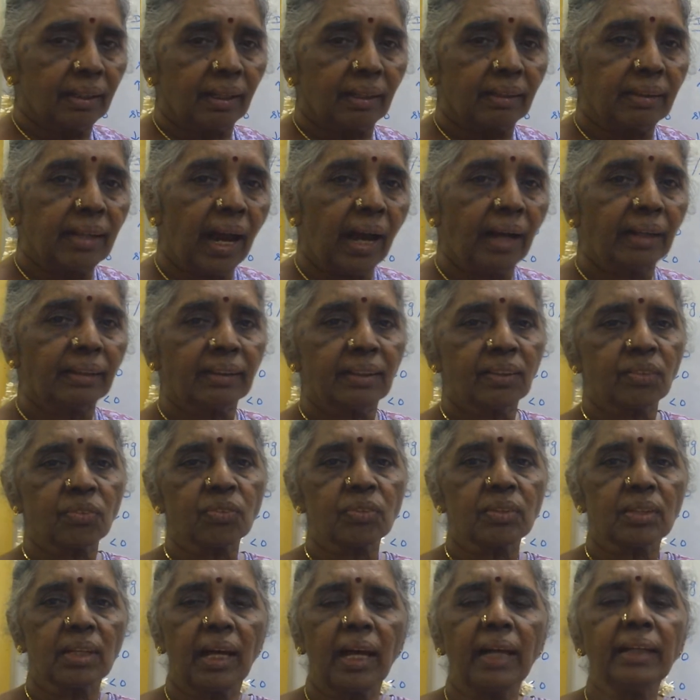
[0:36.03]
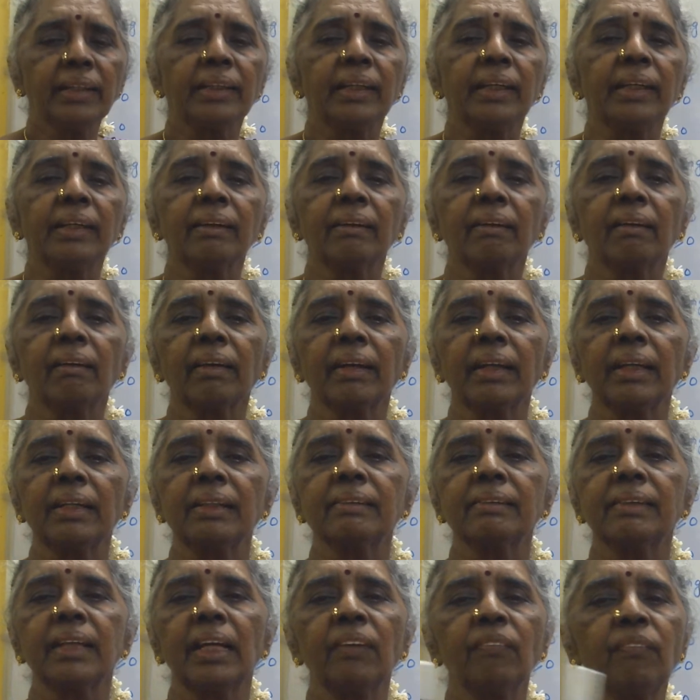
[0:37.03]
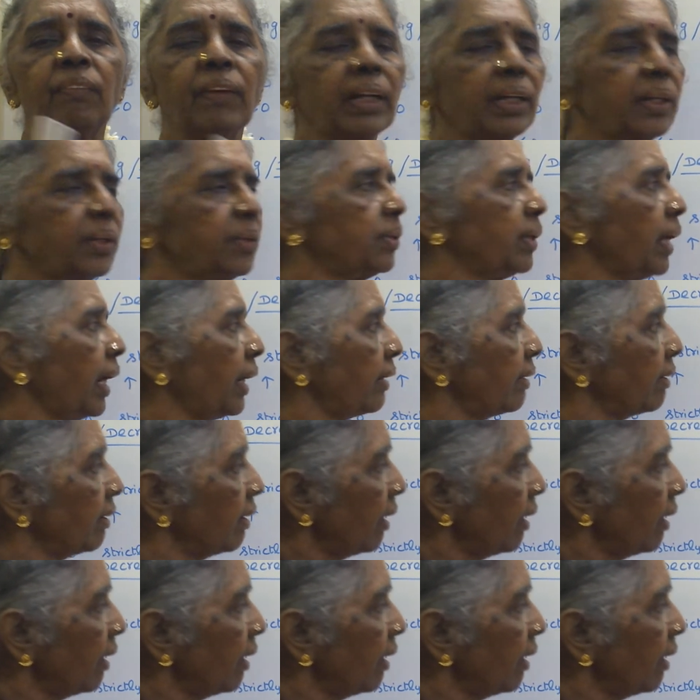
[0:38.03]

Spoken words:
That is an increasing function.